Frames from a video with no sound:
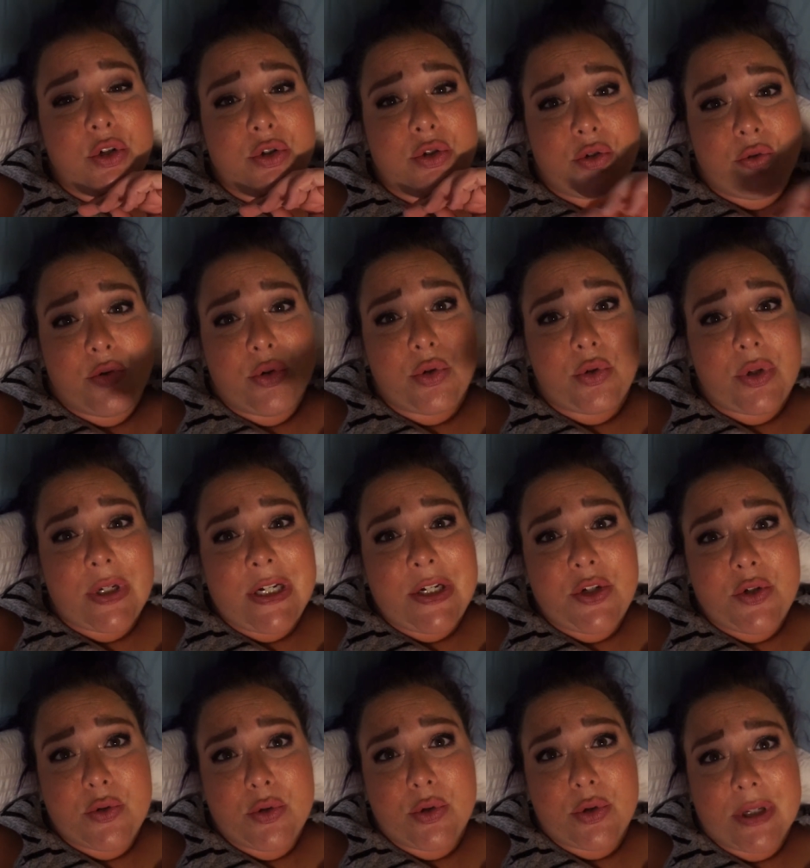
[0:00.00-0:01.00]
truly,
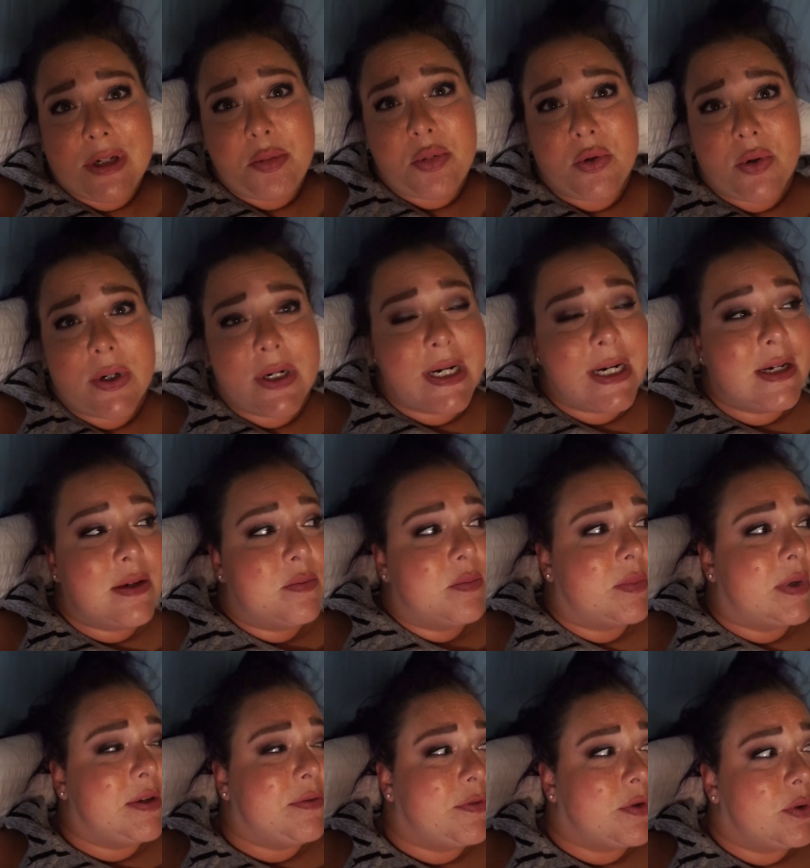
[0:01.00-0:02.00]
truly boring.
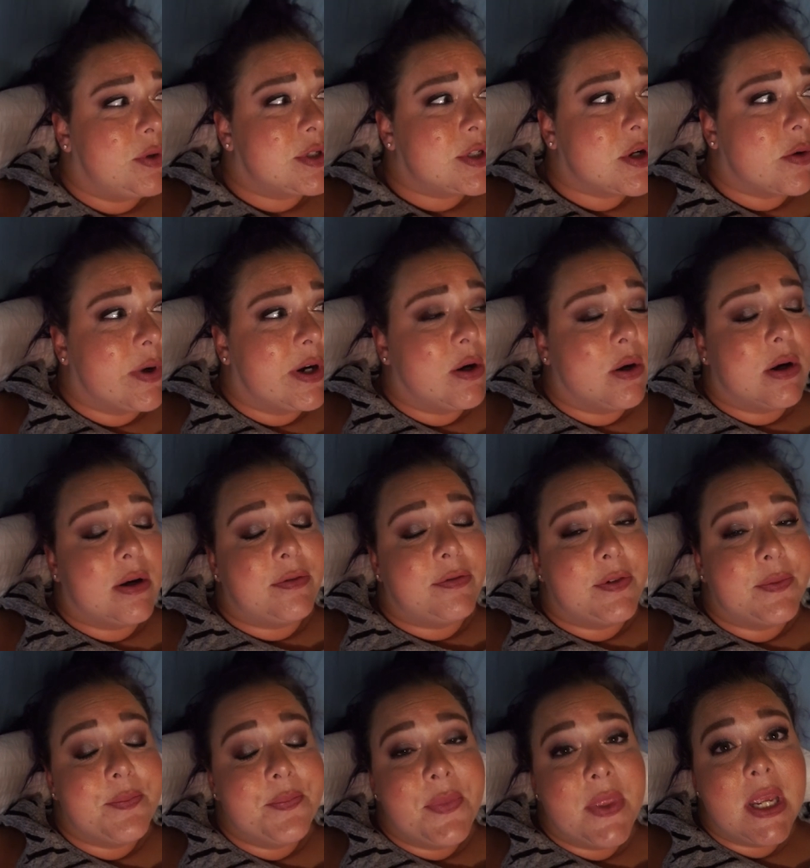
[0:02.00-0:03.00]
My phone is going
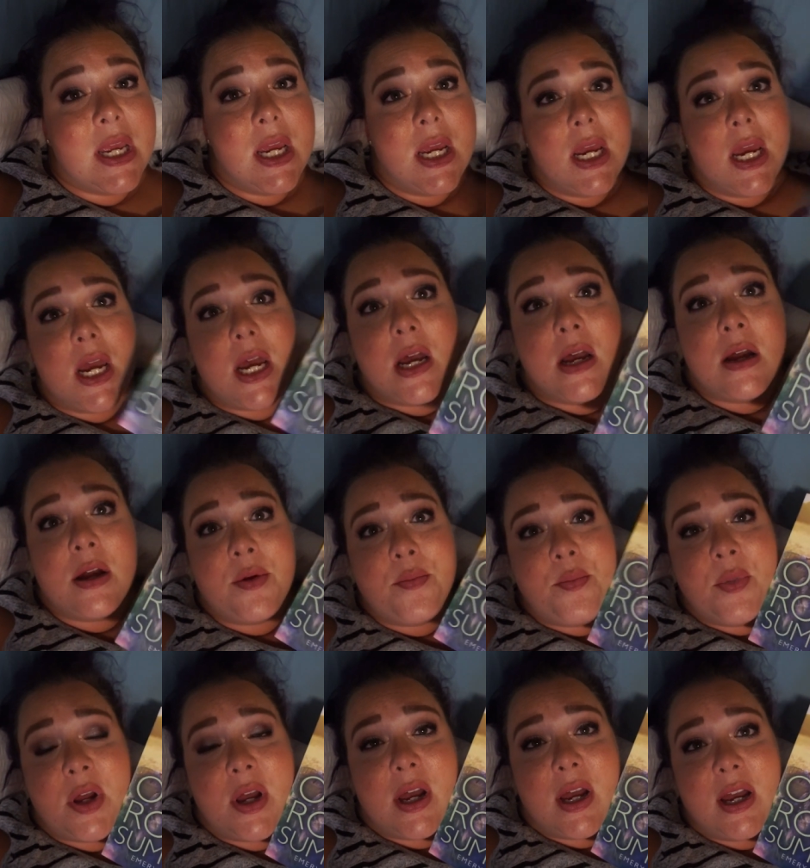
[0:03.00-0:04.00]
off.
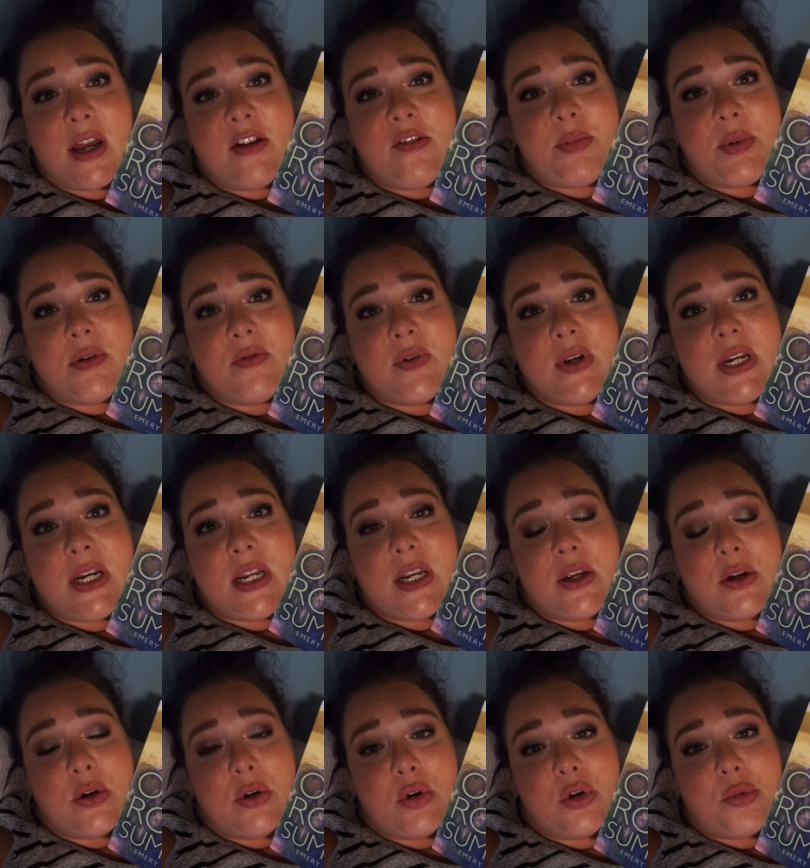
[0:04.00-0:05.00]
I've been
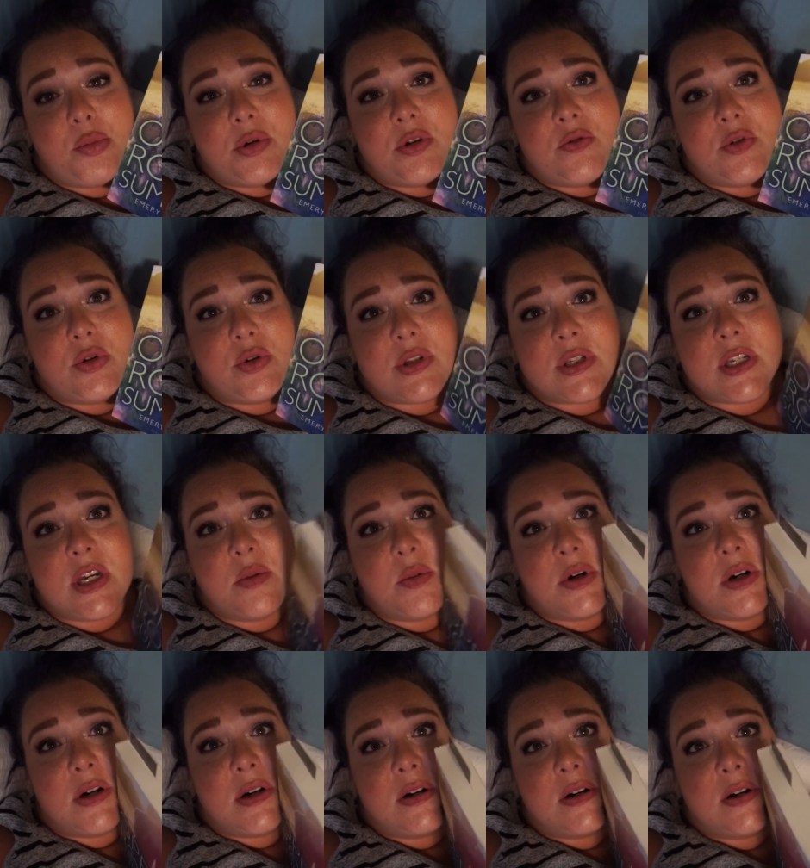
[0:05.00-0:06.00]
reading Open Road
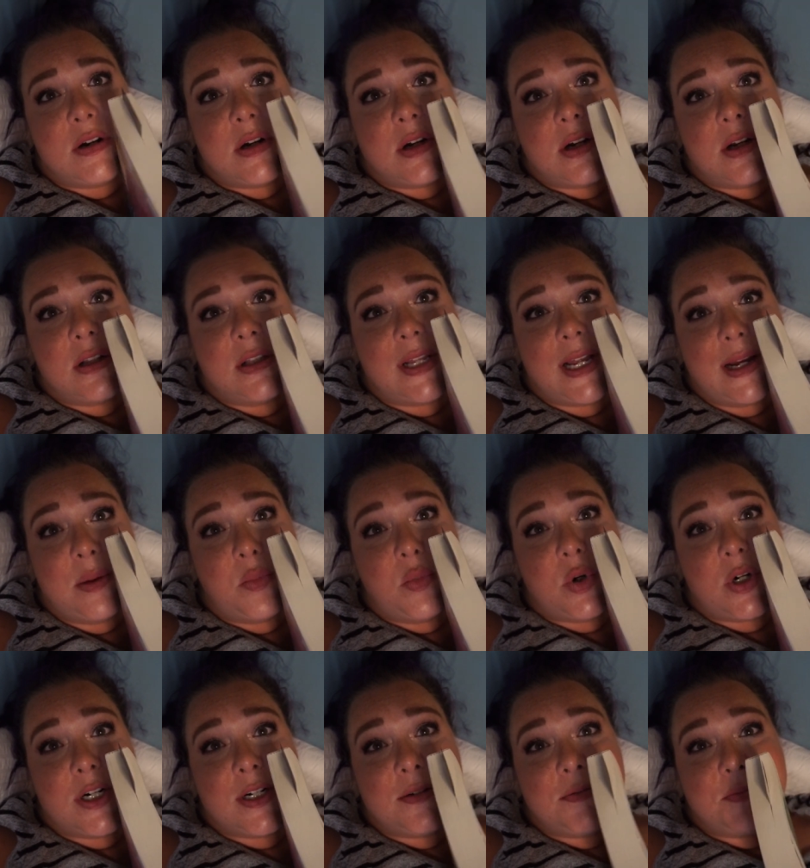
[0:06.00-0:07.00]
Summer a lot
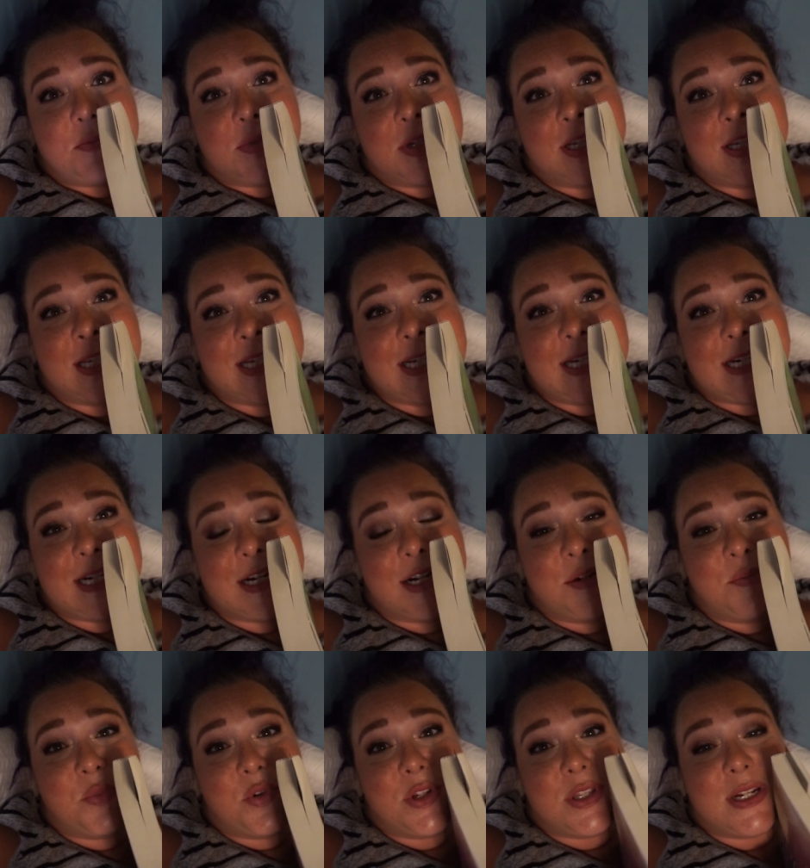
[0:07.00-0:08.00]
more. Like,
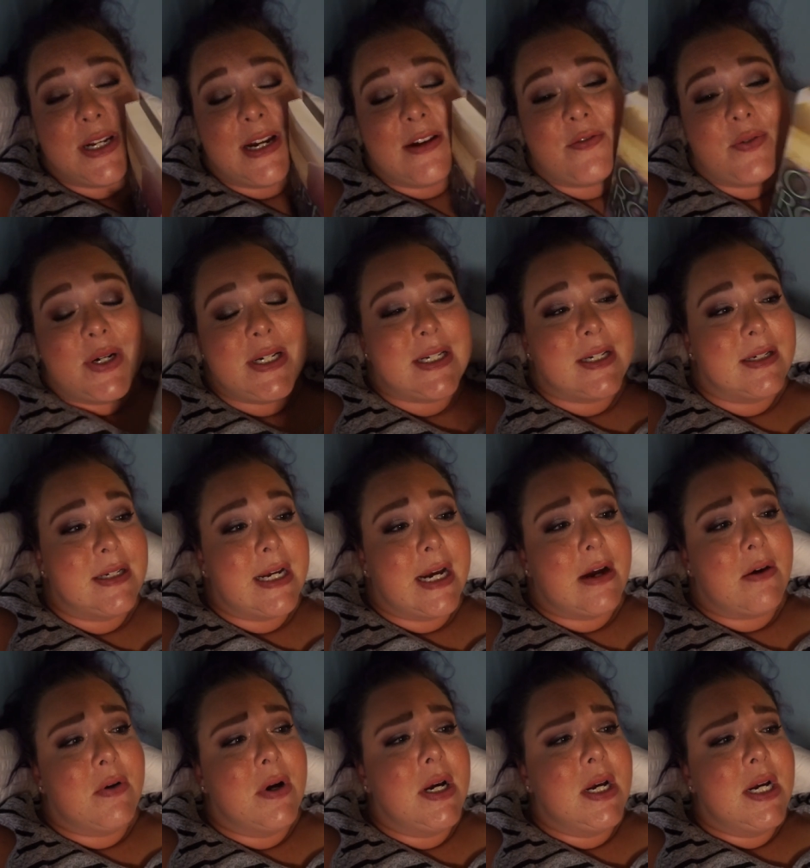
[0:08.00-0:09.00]
I'm more than halfway done
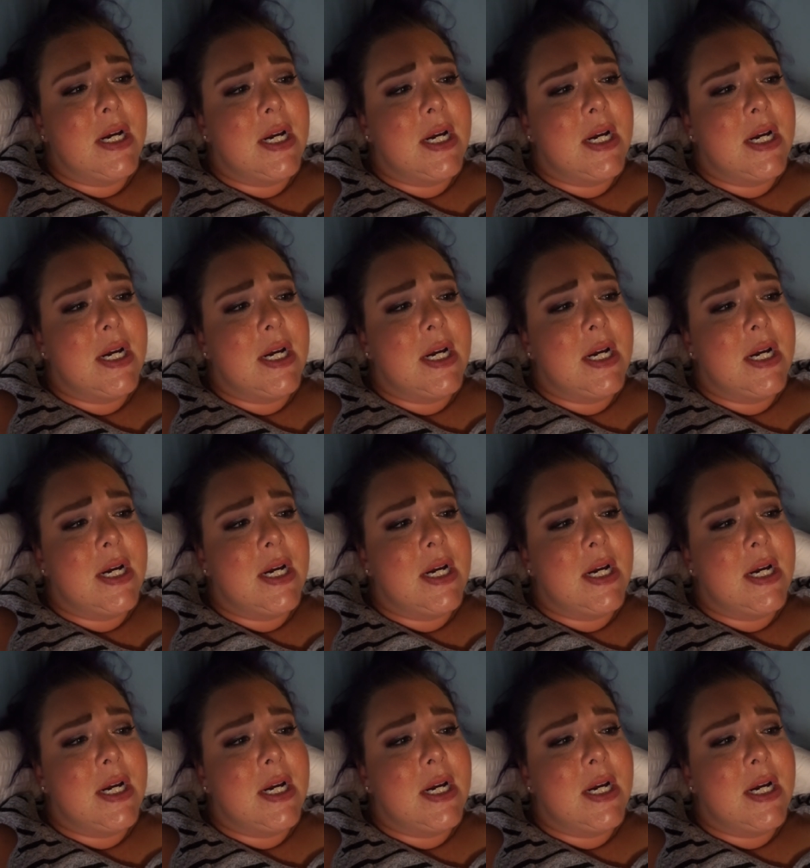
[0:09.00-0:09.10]
now.